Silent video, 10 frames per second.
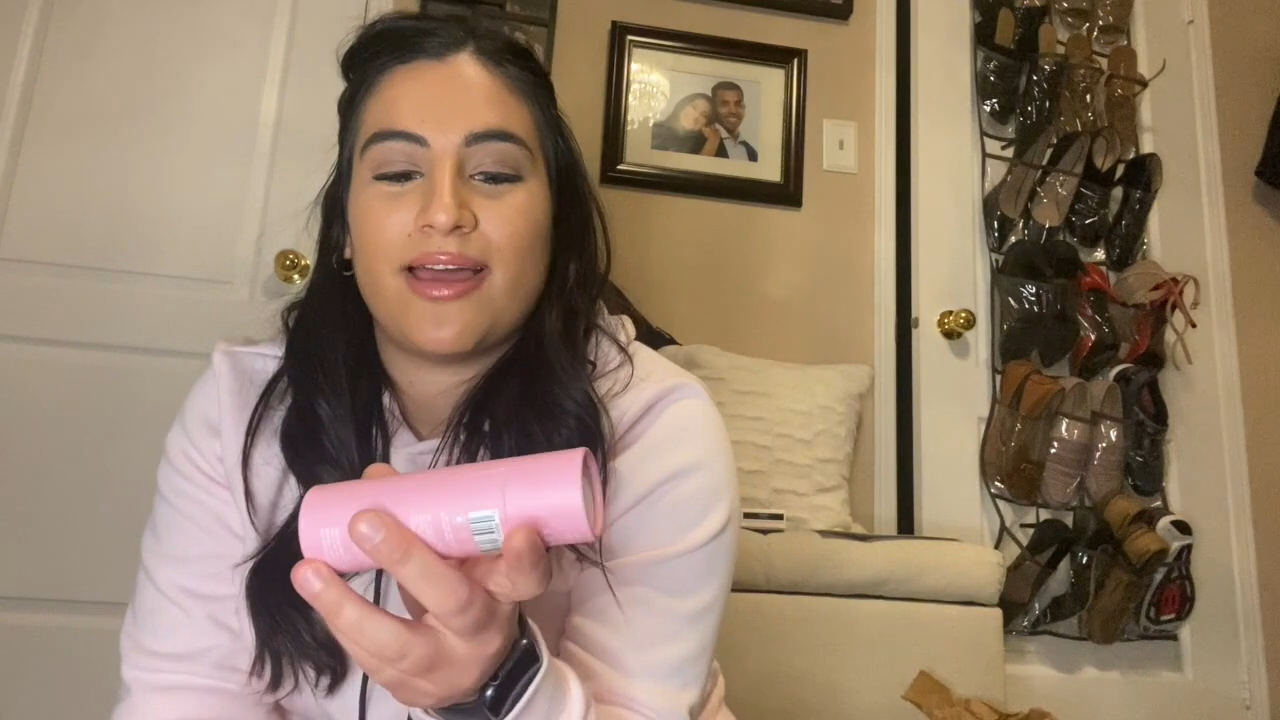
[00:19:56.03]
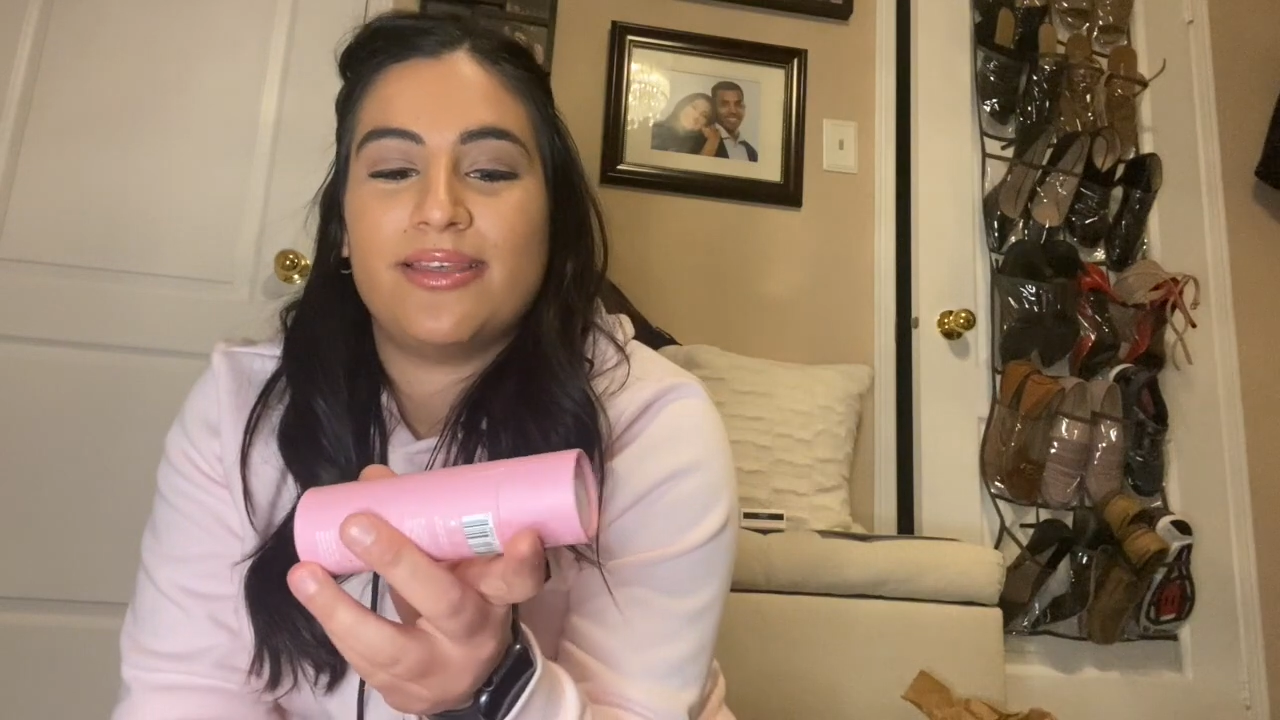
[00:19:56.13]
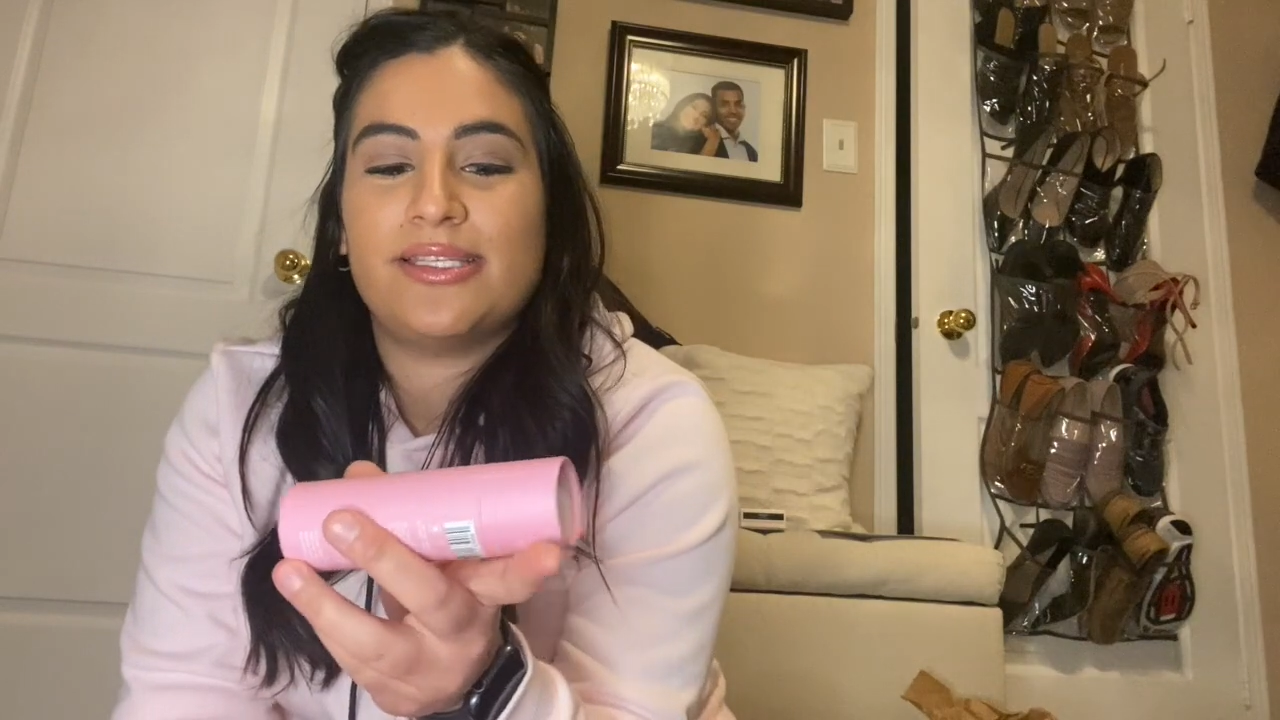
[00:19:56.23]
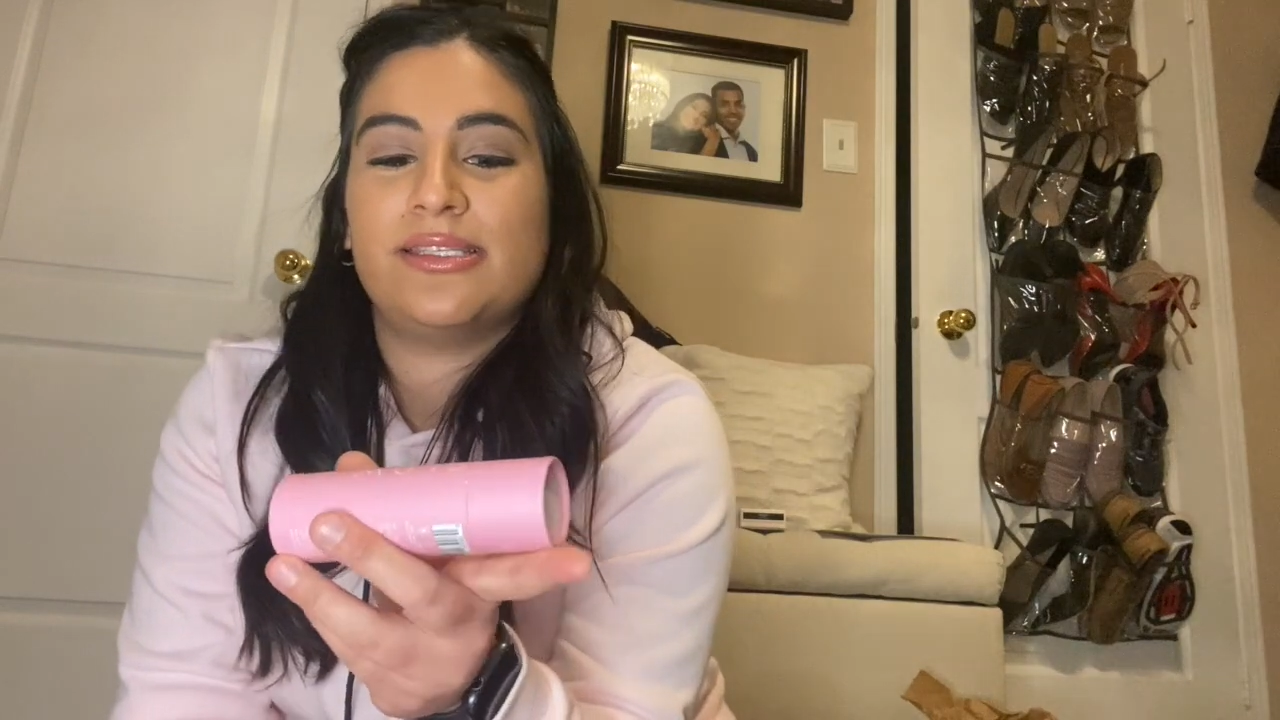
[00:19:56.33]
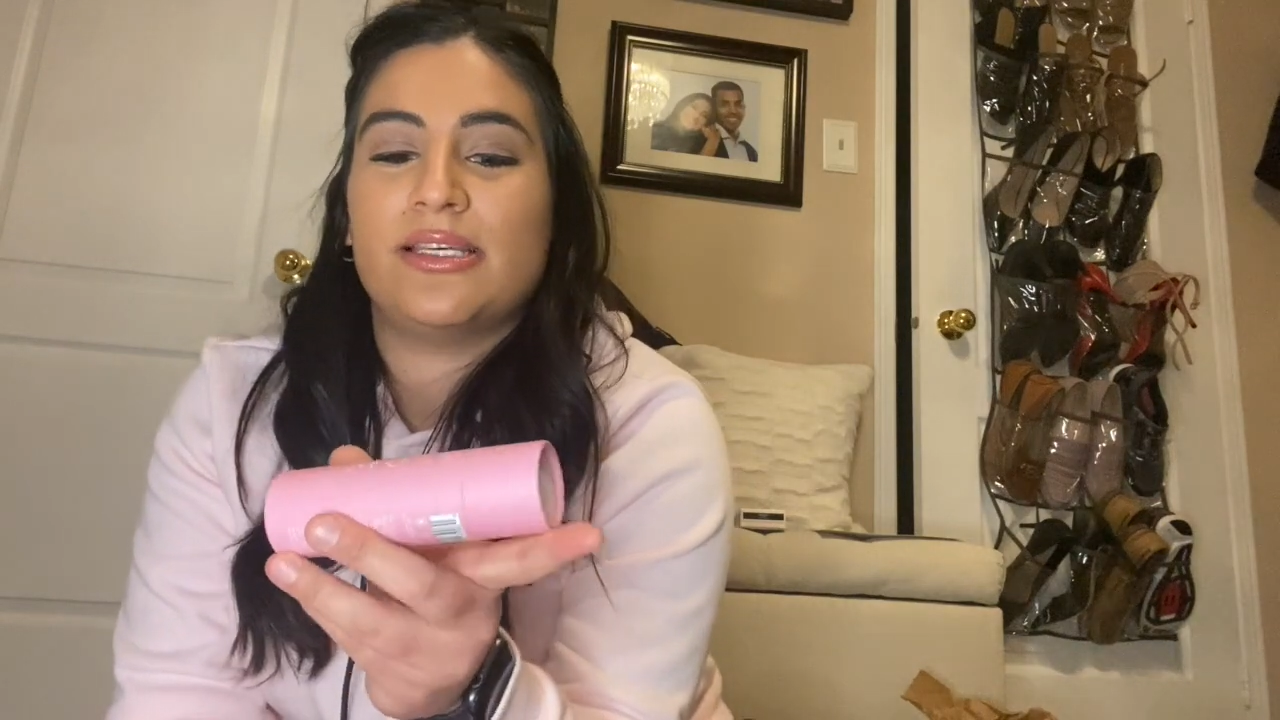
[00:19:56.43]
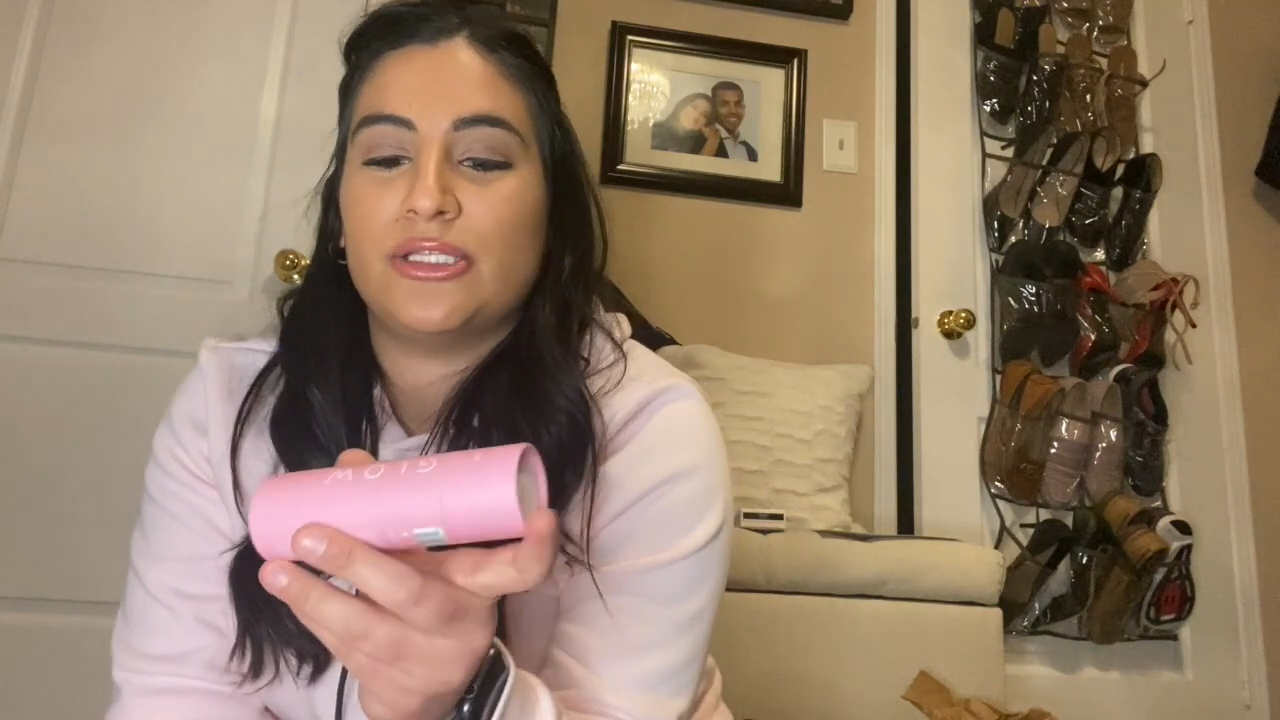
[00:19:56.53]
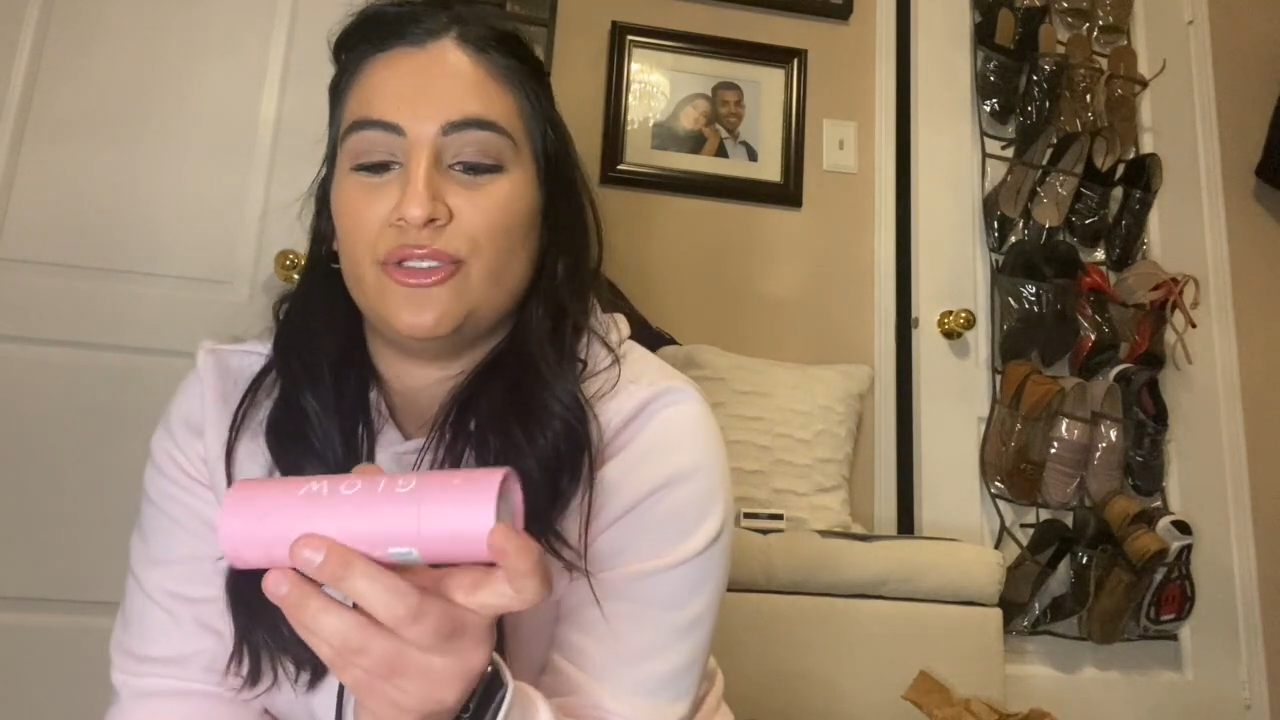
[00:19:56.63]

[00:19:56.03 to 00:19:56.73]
this is the